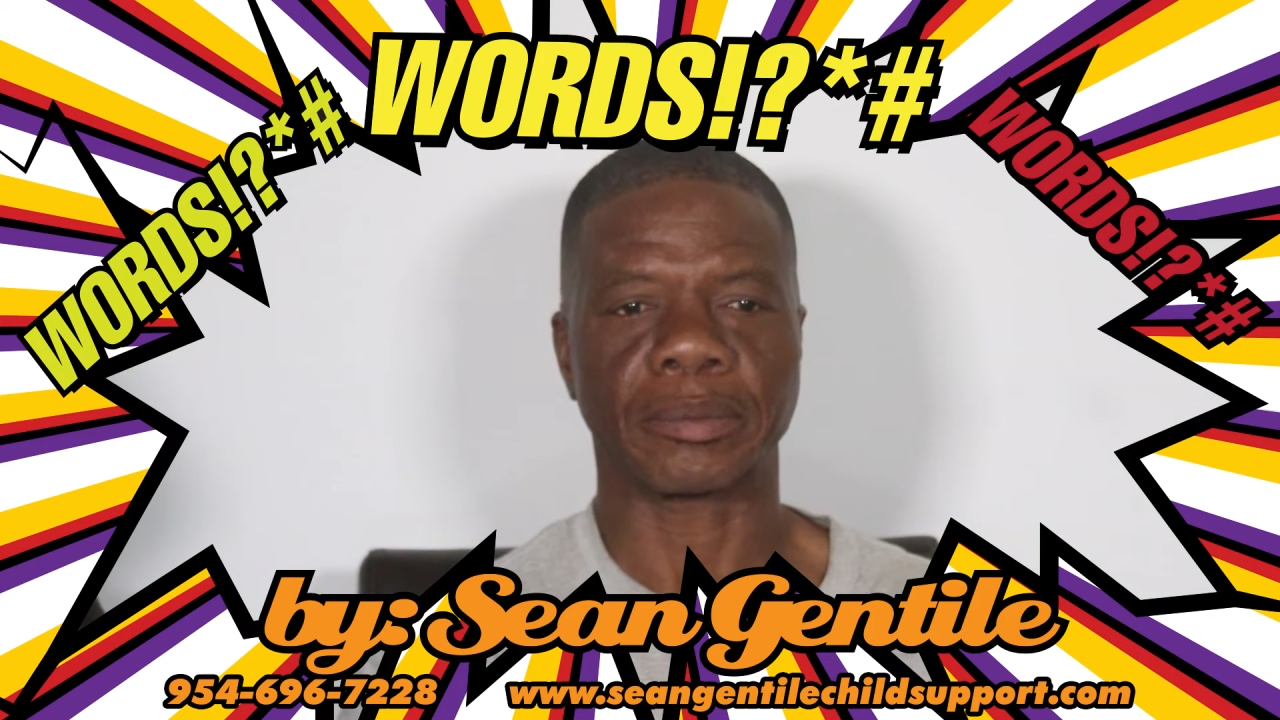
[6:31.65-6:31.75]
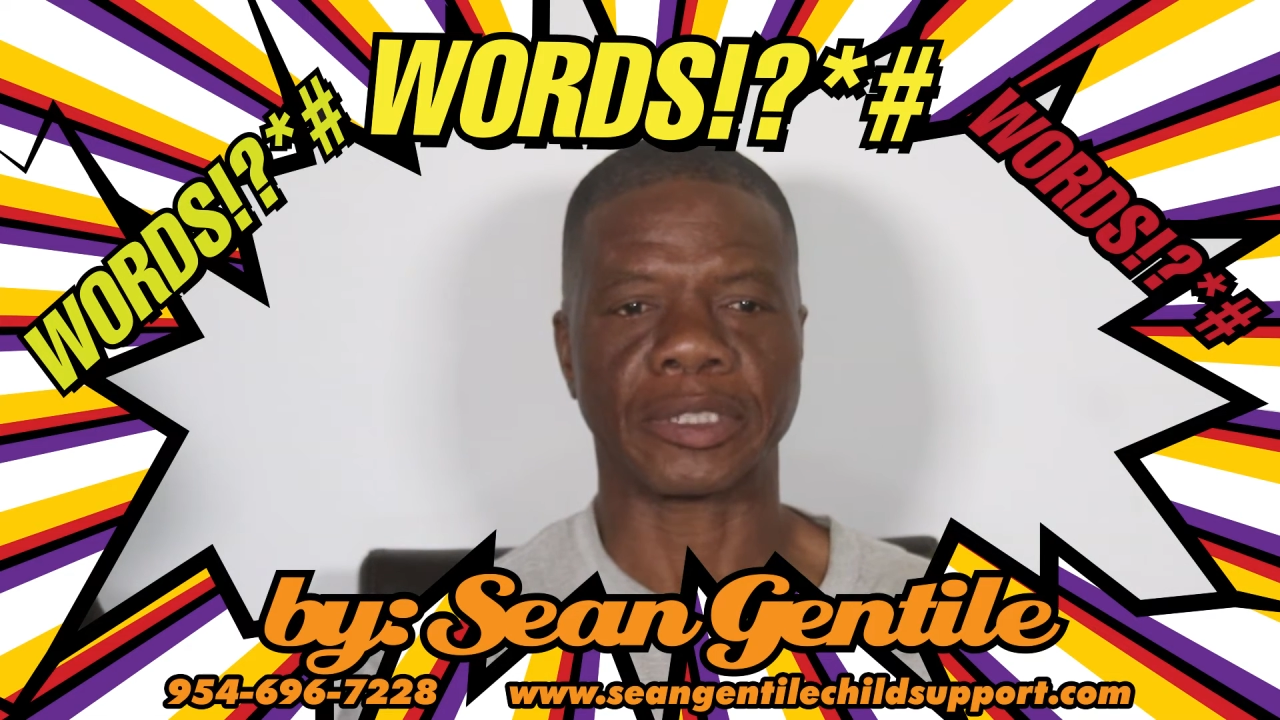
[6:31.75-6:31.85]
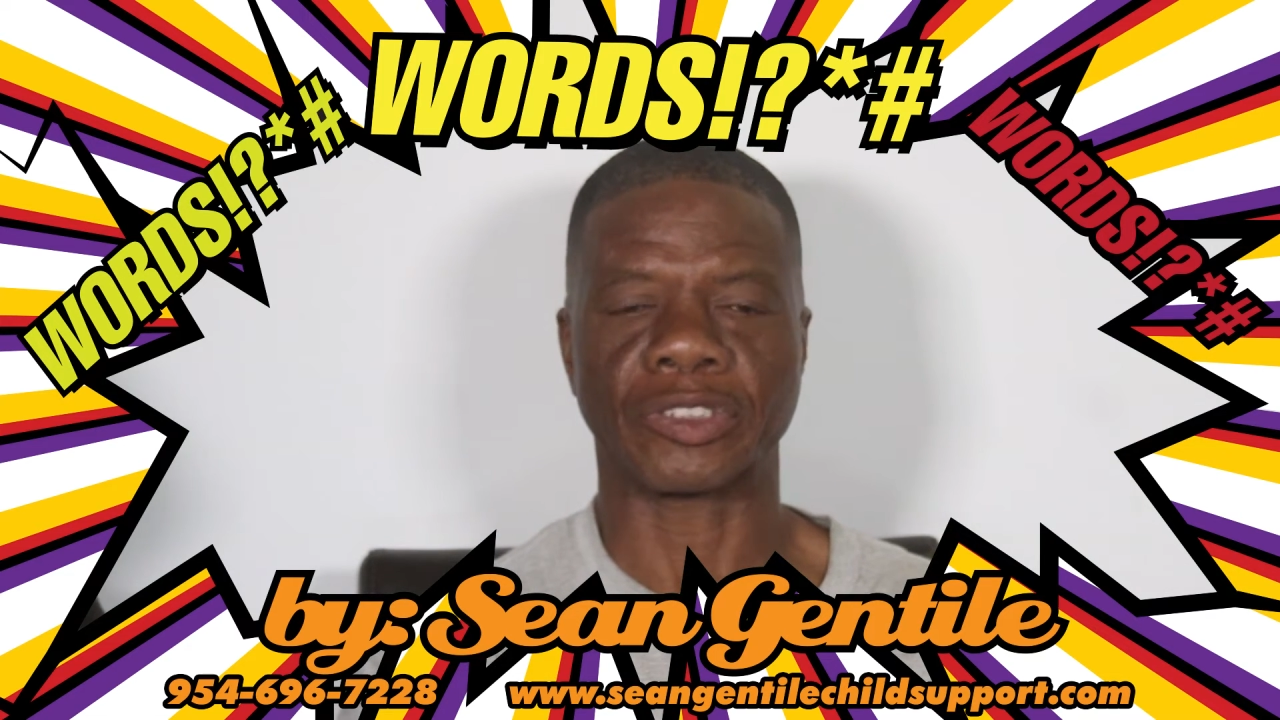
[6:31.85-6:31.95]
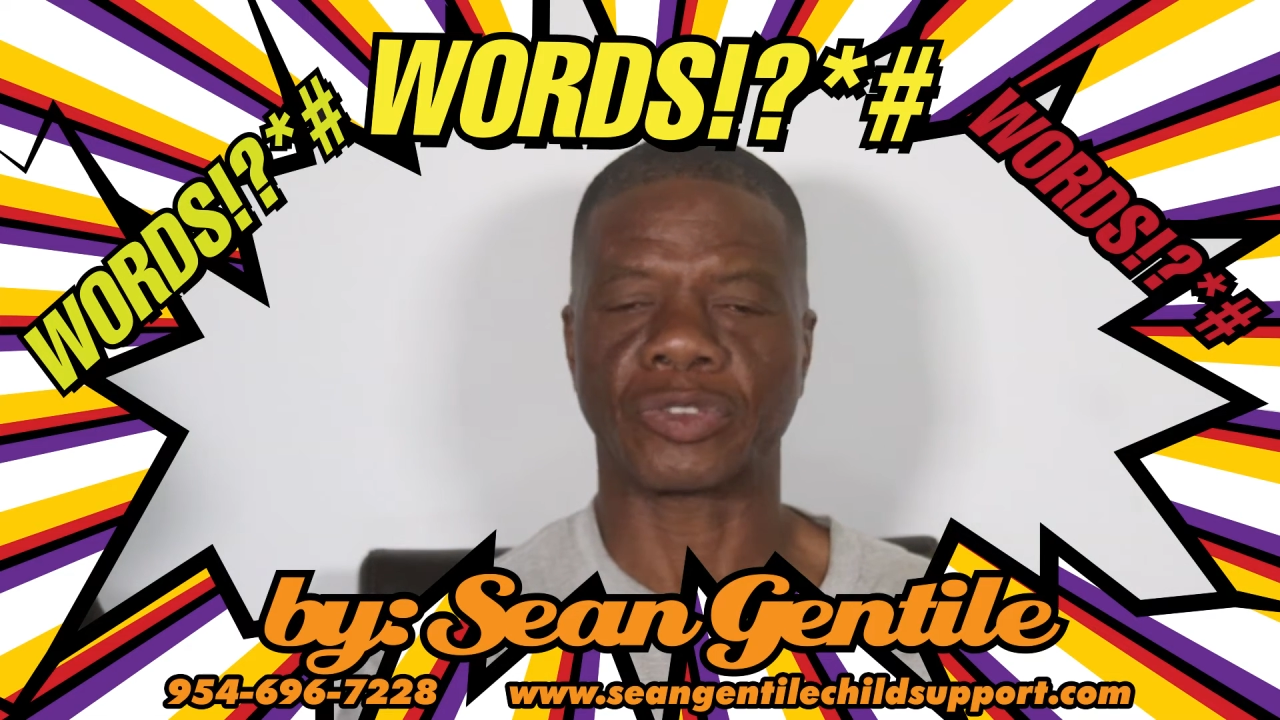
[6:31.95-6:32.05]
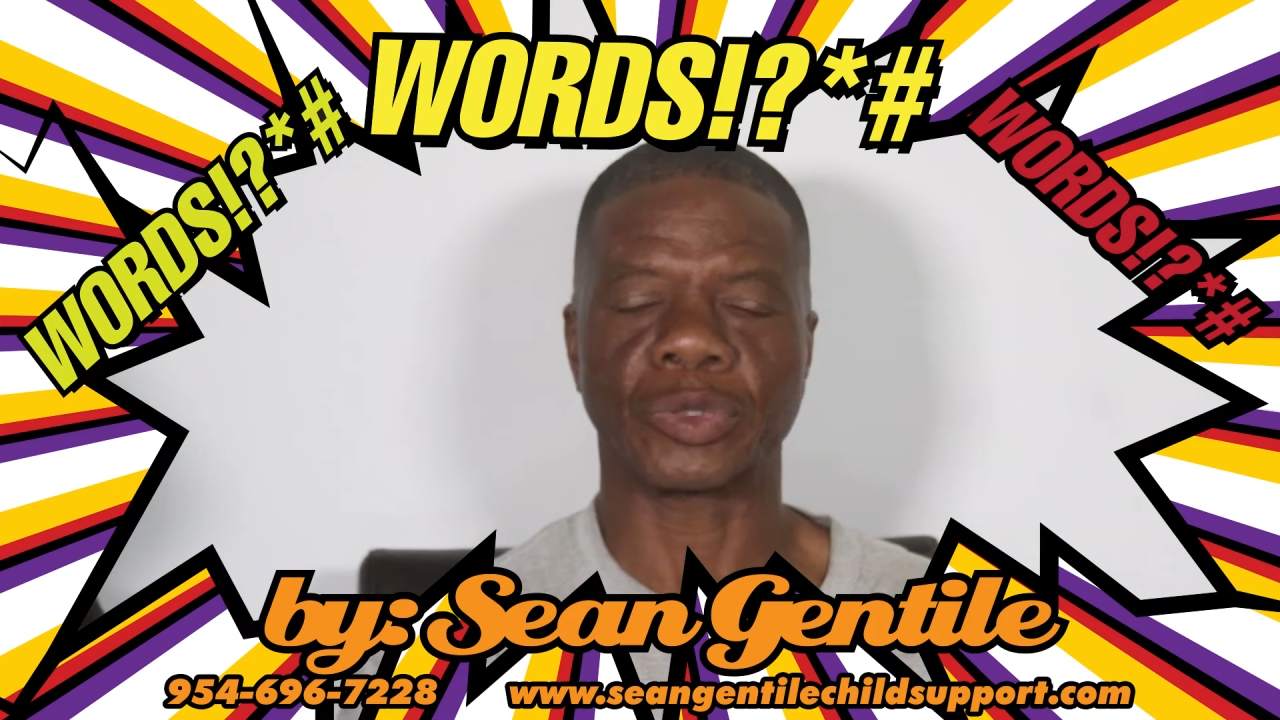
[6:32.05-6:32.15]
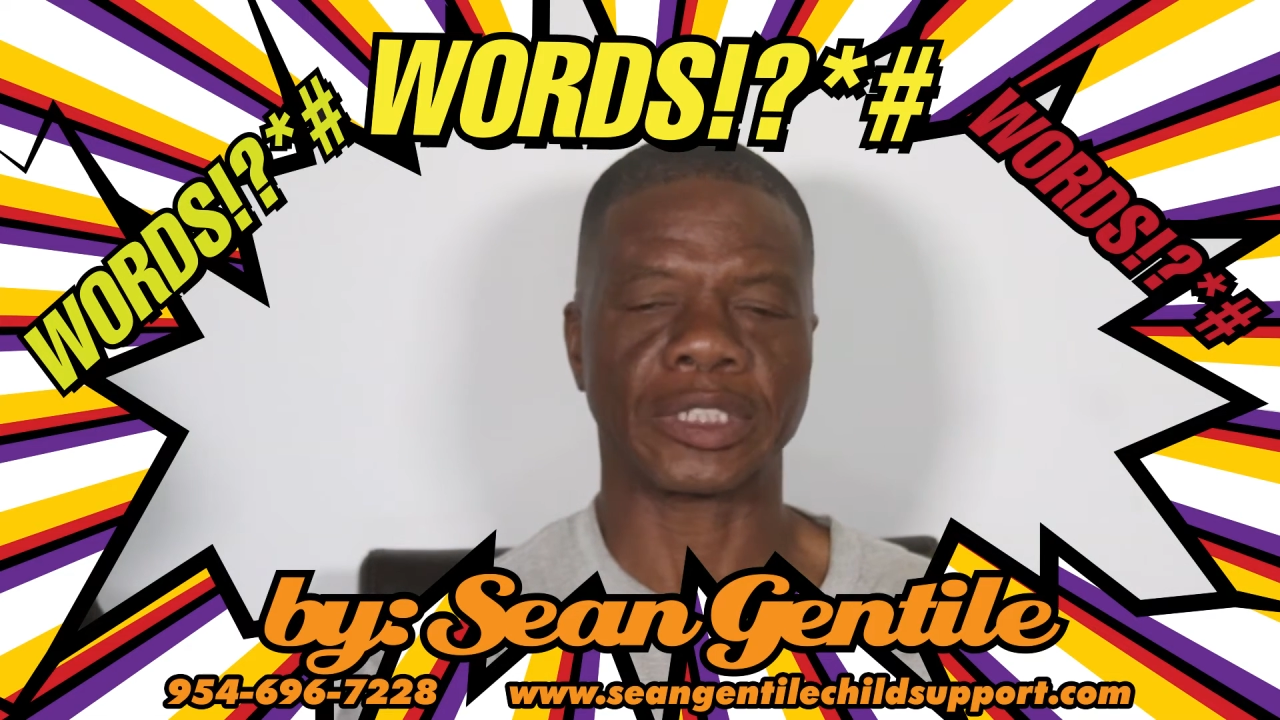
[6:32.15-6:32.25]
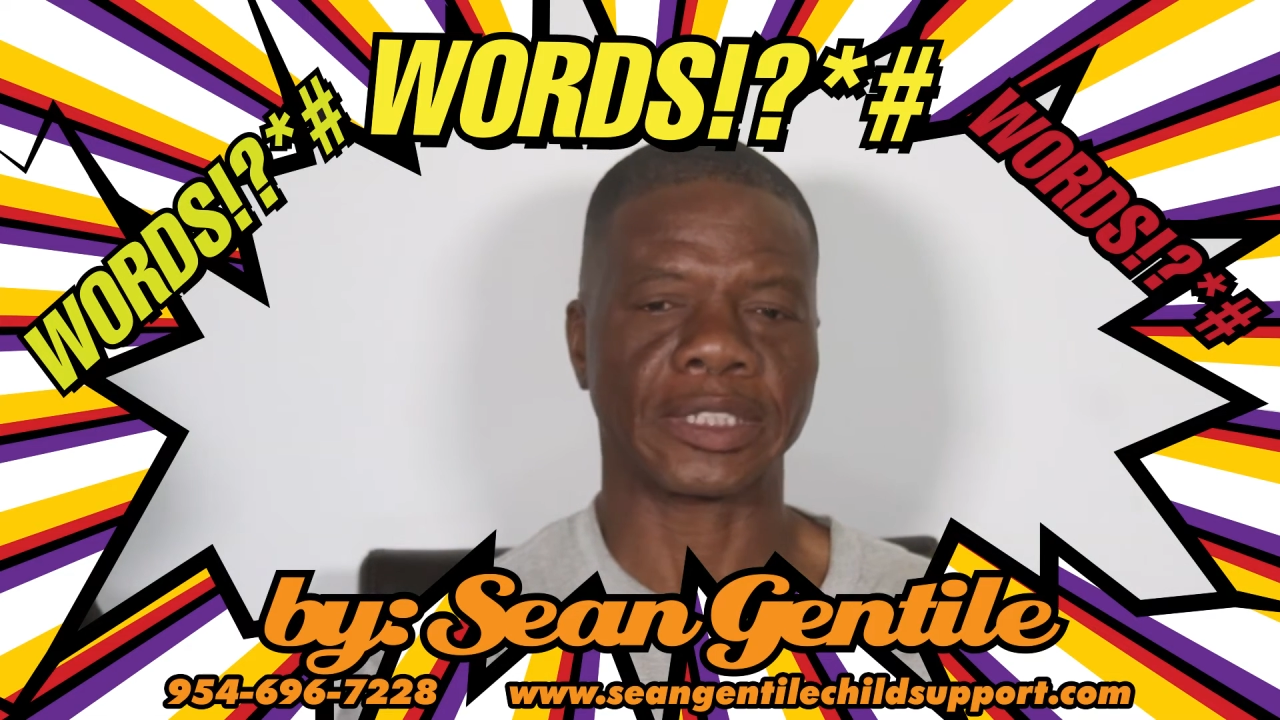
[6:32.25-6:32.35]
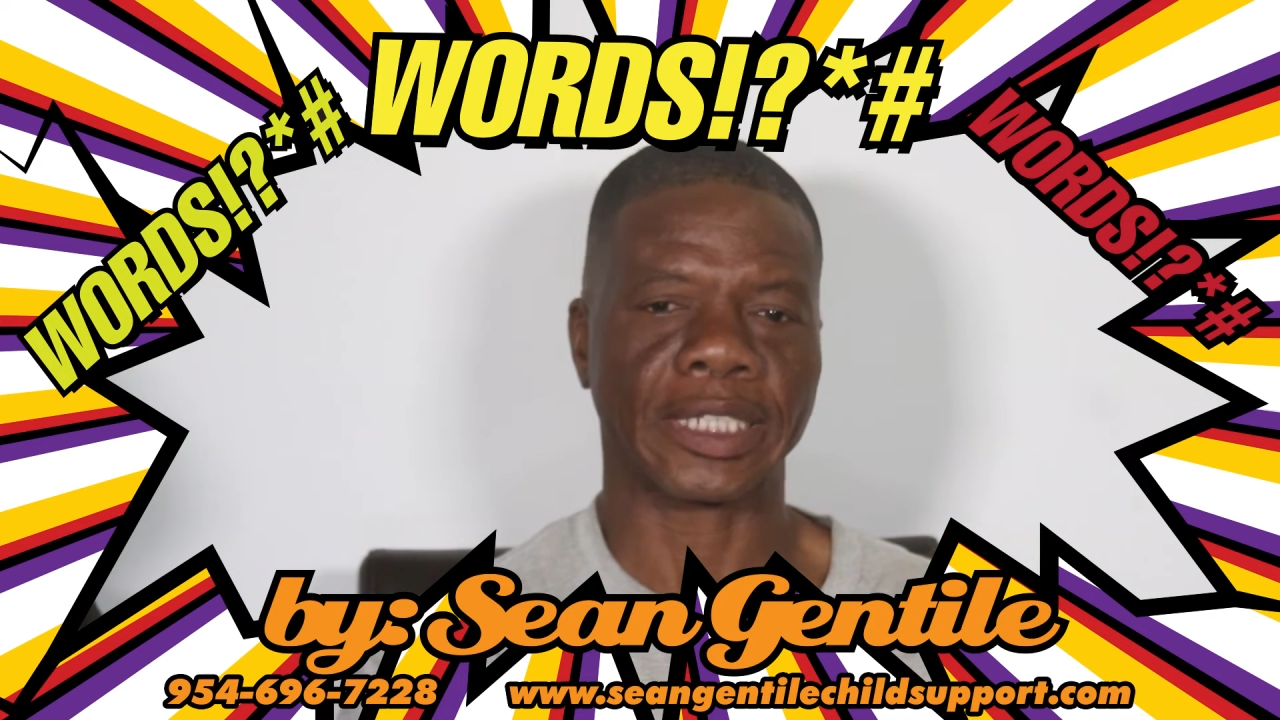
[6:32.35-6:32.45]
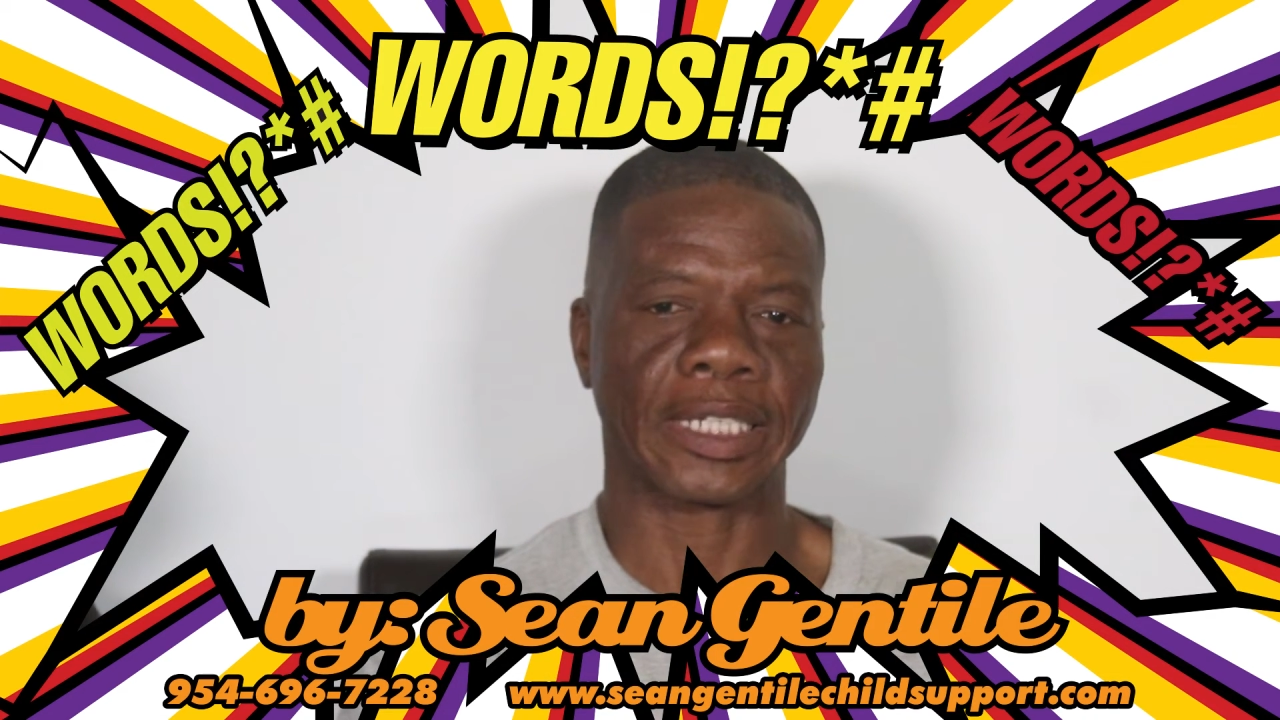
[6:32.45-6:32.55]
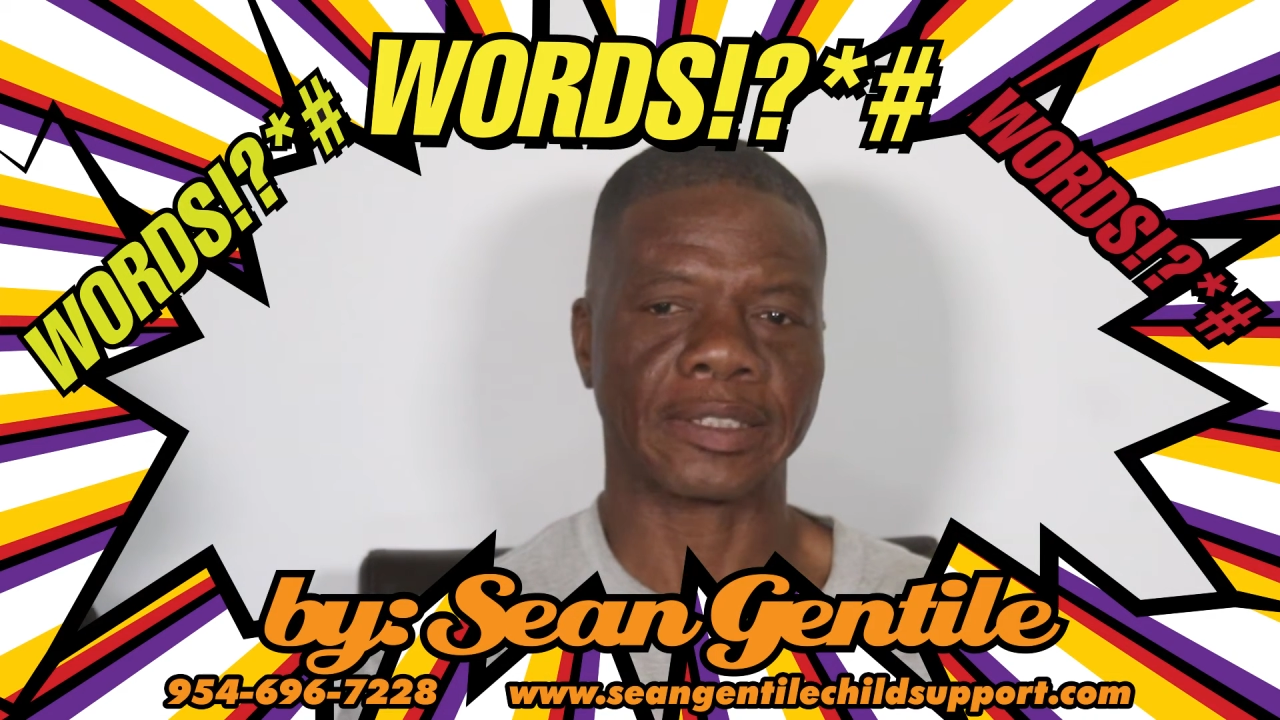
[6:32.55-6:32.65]
but it's doing the
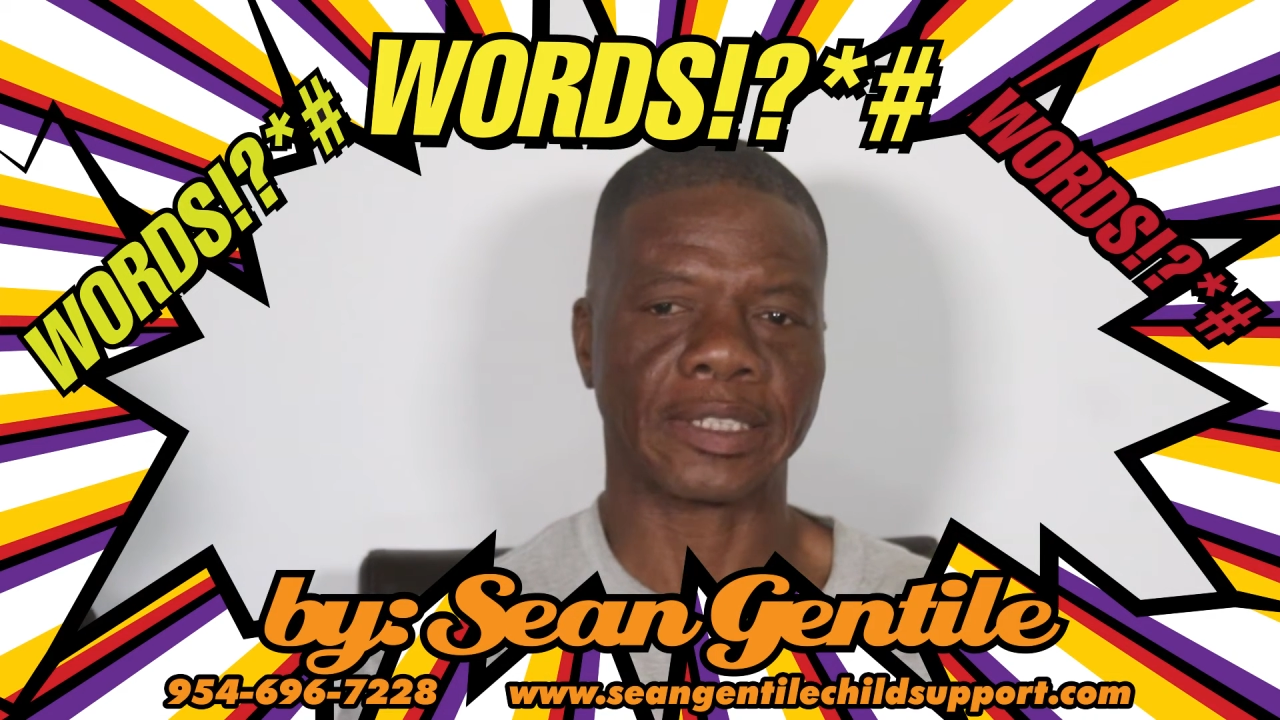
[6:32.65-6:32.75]
exact